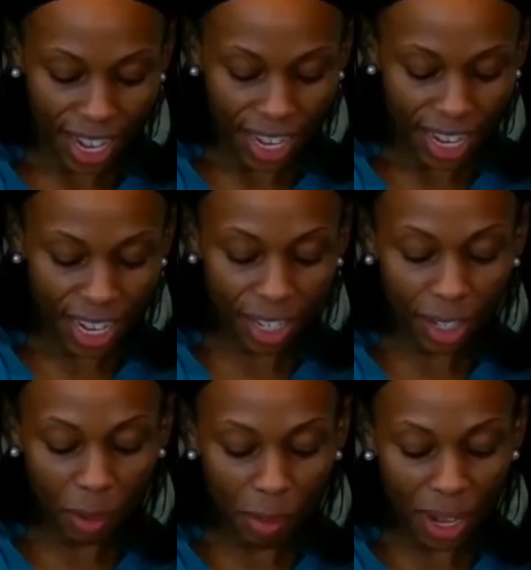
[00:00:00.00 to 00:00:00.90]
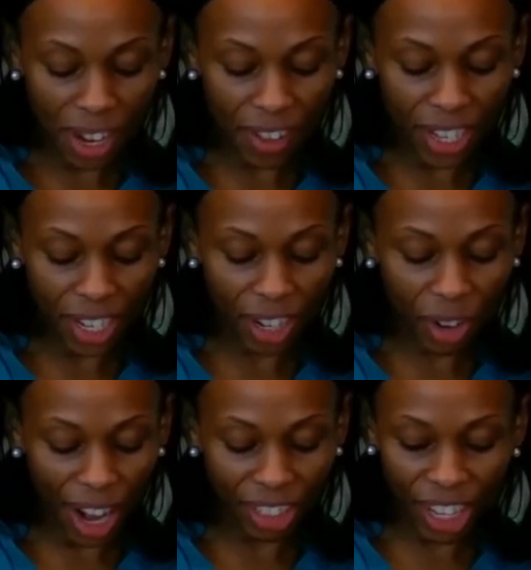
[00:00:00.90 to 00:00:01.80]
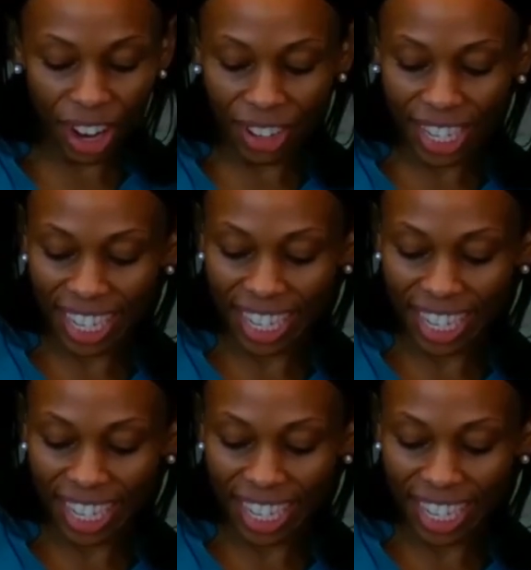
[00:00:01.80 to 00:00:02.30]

Then a little bit of the ground turkey,